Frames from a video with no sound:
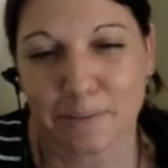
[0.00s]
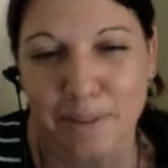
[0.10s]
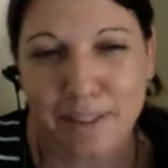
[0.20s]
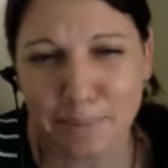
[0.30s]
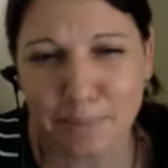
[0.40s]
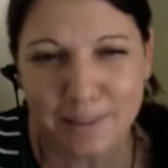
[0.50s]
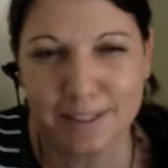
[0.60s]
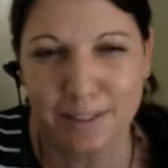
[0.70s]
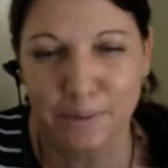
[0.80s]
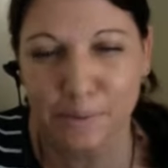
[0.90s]
really wants
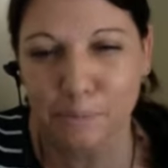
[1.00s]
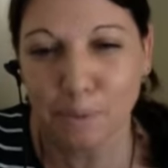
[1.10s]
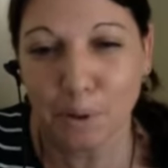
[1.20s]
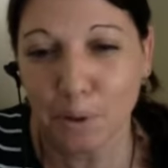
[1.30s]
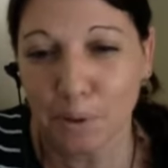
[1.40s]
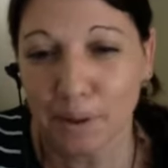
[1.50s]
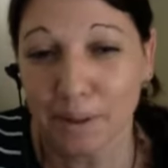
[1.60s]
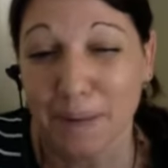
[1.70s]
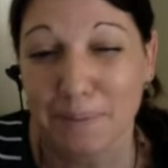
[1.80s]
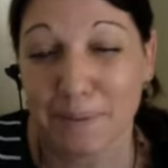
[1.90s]
to sort of blog
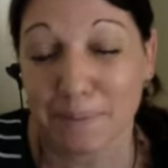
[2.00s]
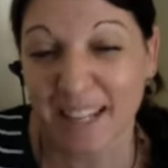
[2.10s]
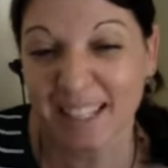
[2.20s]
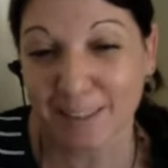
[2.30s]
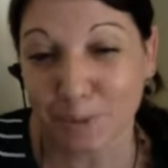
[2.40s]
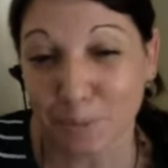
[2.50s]
and maybe make a little